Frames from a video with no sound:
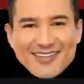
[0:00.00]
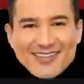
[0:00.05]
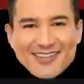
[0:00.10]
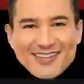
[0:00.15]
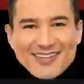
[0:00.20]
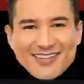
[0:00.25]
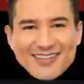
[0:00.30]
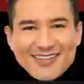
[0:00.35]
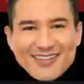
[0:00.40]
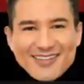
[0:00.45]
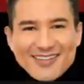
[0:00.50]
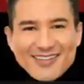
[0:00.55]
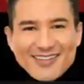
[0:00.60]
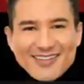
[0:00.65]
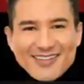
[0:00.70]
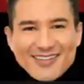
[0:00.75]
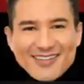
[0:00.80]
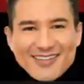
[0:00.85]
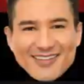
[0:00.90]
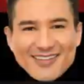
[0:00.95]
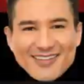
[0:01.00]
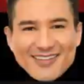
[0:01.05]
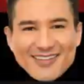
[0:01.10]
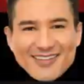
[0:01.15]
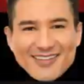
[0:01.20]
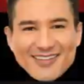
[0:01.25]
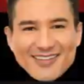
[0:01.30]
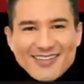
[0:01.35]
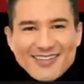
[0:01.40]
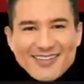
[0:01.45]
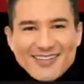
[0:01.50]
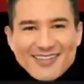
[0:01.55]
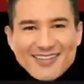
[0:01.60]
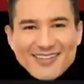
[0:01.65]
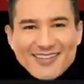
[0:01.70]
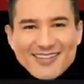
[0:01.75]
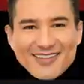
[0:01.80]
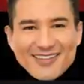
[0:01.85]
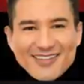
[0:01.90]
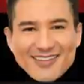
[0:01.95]

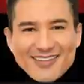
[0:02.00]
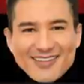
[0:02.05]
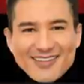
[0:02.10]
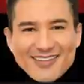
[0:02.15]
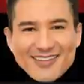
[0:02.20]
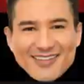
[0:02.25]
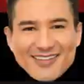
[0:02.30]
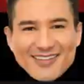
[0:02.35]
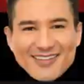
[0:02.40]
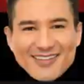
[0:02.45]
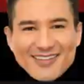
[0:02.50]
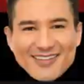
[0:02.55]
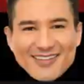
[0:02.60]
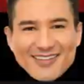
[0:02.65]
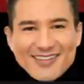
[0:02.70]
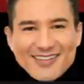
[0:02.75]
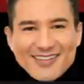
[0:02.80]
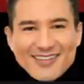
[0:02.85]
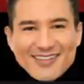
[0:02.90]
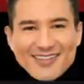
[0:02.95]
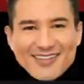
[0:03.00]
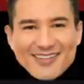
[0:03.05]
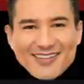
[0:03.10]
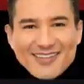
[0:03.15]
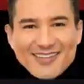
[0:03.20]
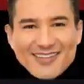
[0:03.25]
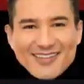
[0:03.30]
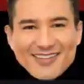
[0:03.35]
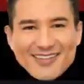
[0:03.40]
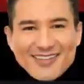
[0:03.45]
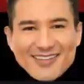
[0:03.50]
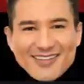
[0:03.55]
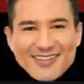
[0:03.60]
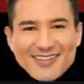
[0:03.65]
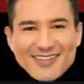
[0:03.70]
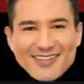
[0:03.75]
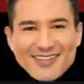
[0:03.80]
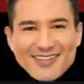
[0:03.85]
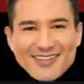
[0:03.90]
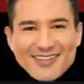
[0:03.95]

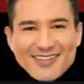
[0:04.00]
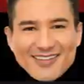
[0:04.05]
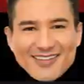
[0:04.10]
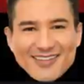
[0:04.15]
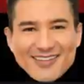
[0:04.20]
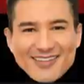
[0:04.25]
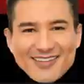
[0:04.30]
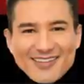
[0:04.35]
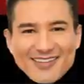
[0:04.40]
(not speaking)